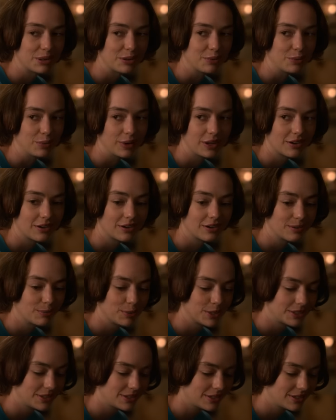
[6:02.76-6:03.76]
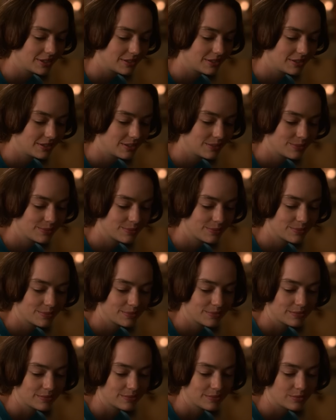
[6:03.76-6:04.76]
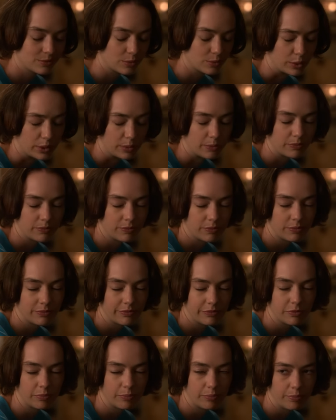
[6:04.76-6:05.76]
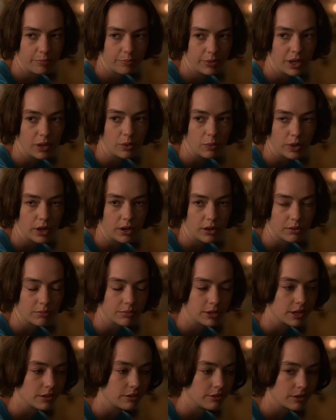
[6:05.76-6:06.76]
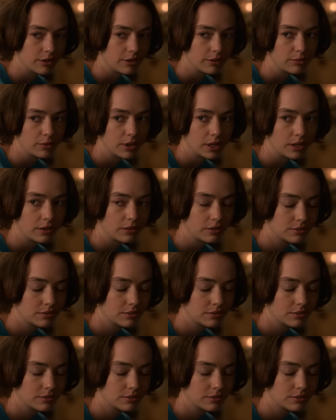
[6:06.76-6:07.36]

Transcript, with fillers: being weird about this. Or being weird, but in your own way.